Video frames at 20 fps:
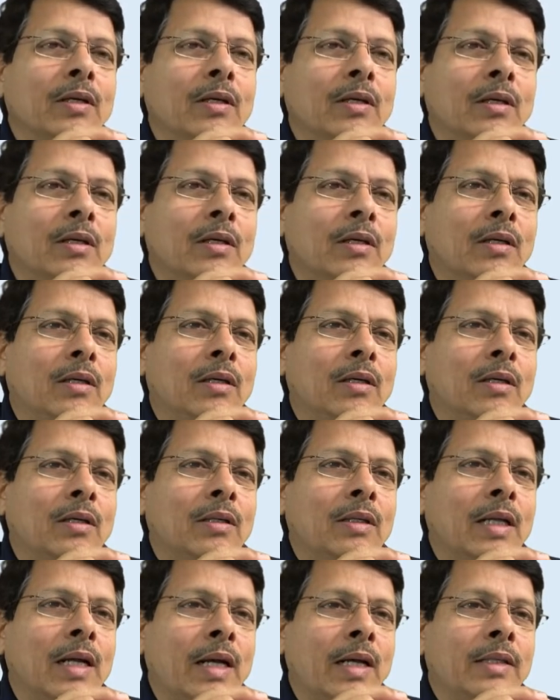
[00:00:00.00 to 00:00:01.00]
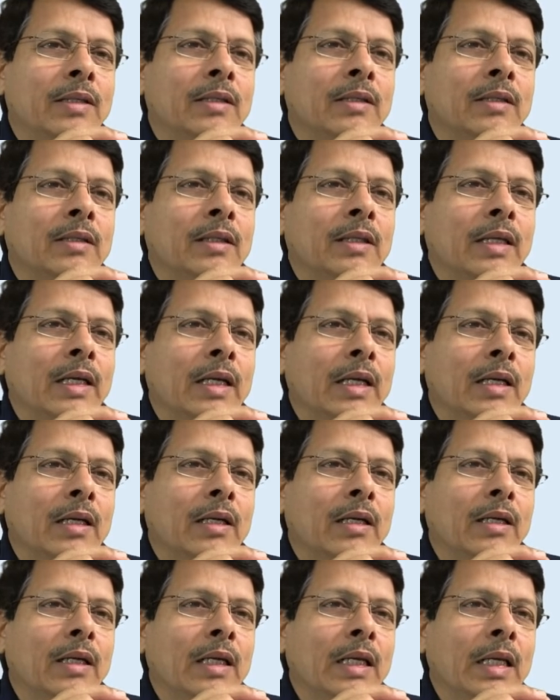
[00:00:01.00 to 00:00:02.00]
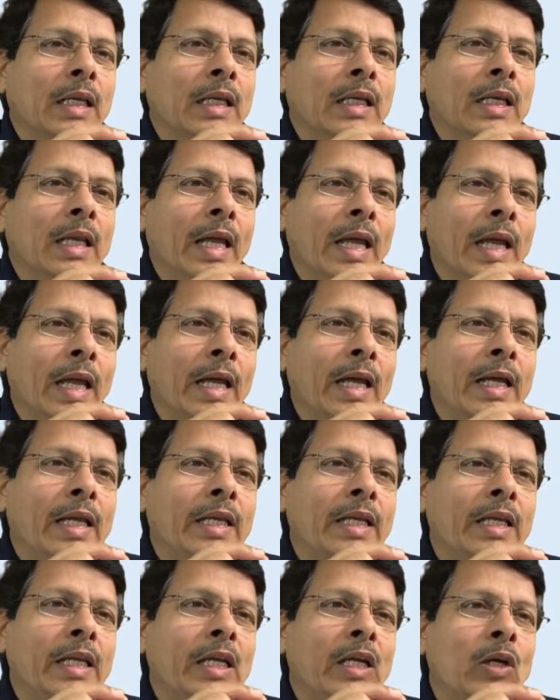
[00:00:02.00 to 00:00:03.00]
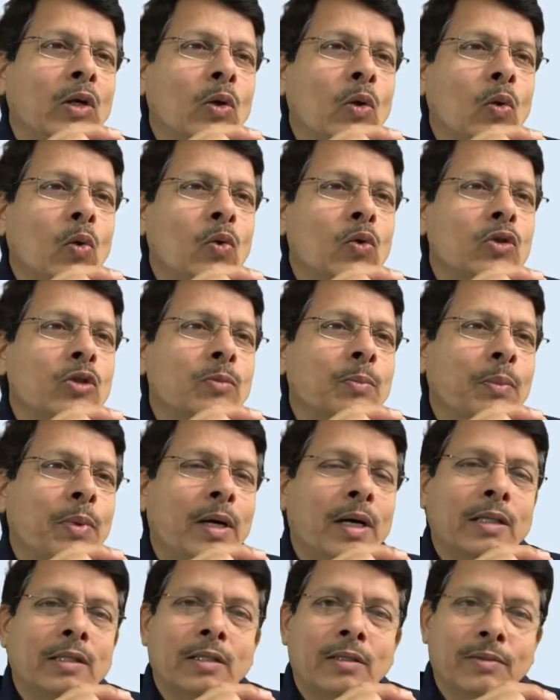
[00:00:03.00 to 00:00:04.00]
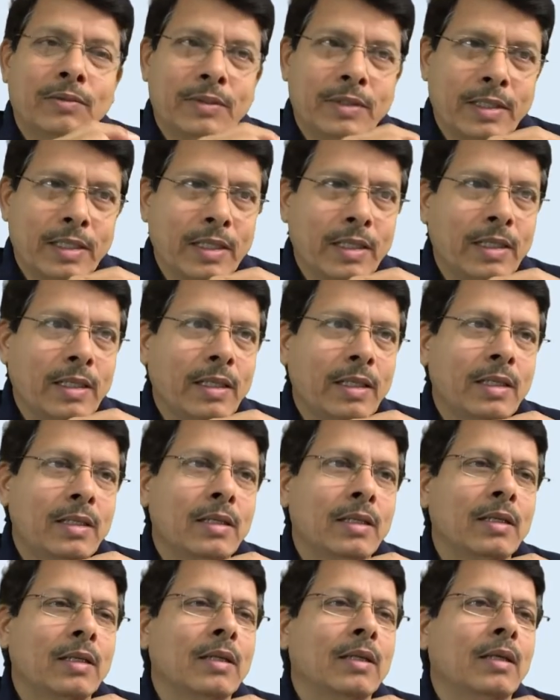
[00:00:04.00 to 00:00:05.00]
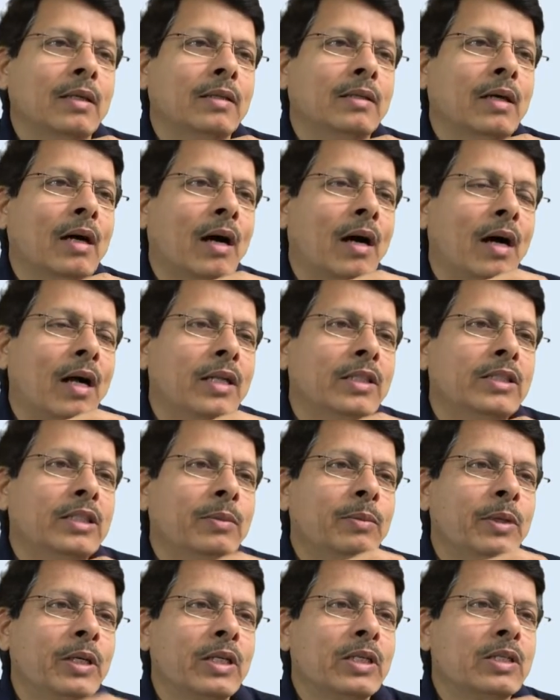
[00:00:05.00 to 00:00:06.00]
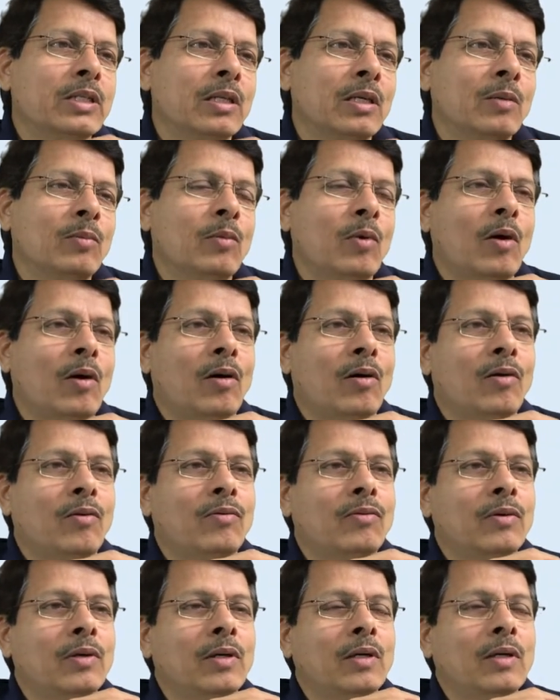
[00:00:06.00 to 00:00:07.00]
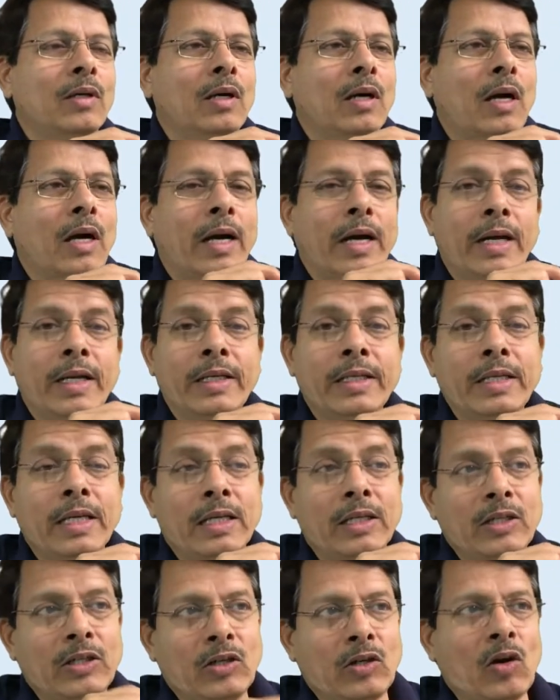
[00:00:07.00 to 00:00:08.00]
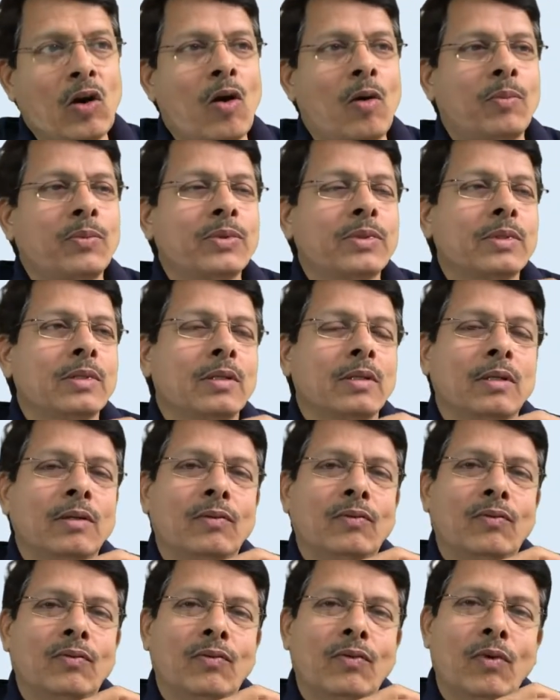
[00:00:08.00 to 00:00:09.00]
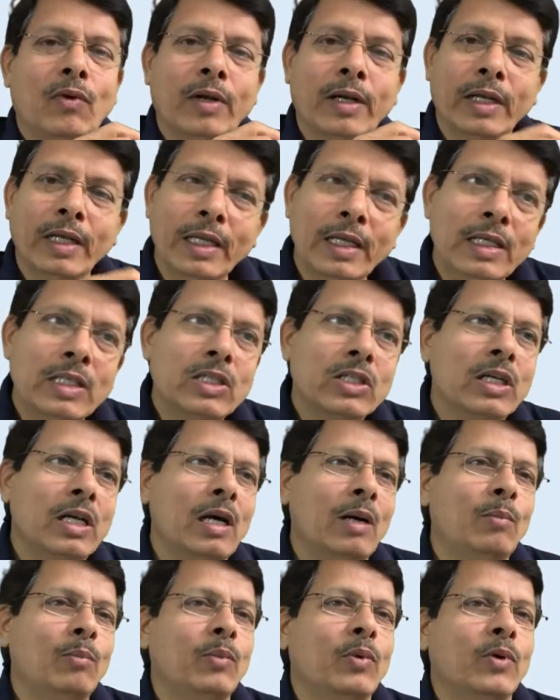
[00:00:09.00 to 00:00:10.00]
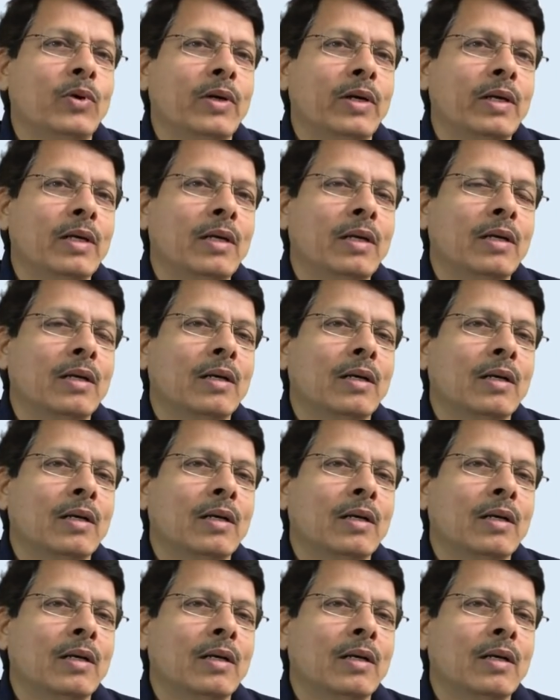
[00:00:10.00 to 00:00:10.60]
that in any closed path of circuit, the algebraic sum of IR drops for each component